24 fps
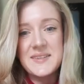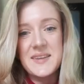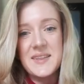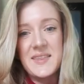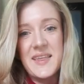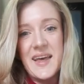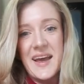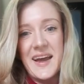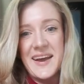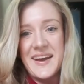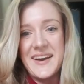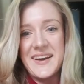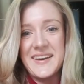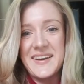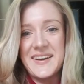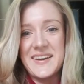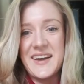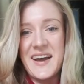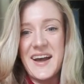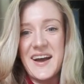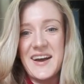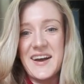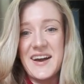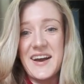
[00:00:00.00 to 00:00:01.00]
than
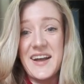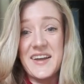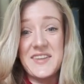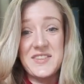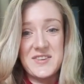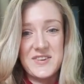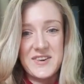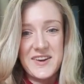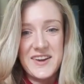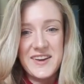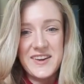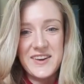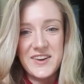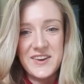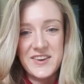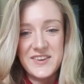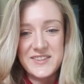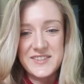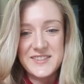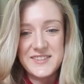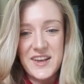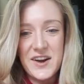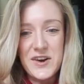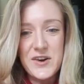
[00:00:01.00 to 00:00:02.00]
Enrica
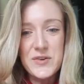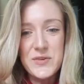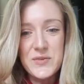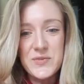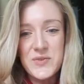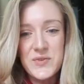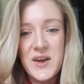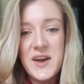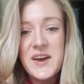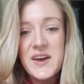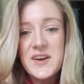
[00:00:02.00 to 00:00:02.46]
herself.